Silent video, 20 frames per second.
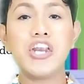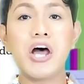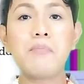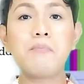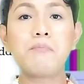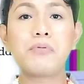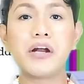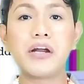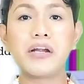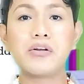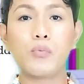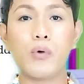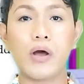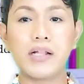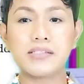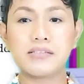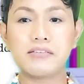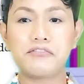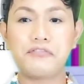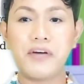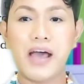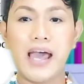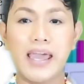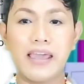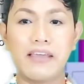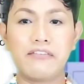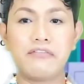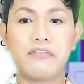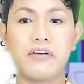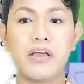numbered 1 to
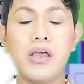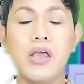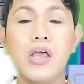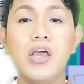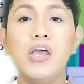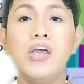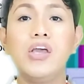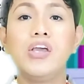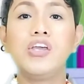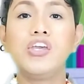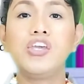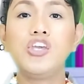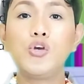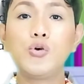5.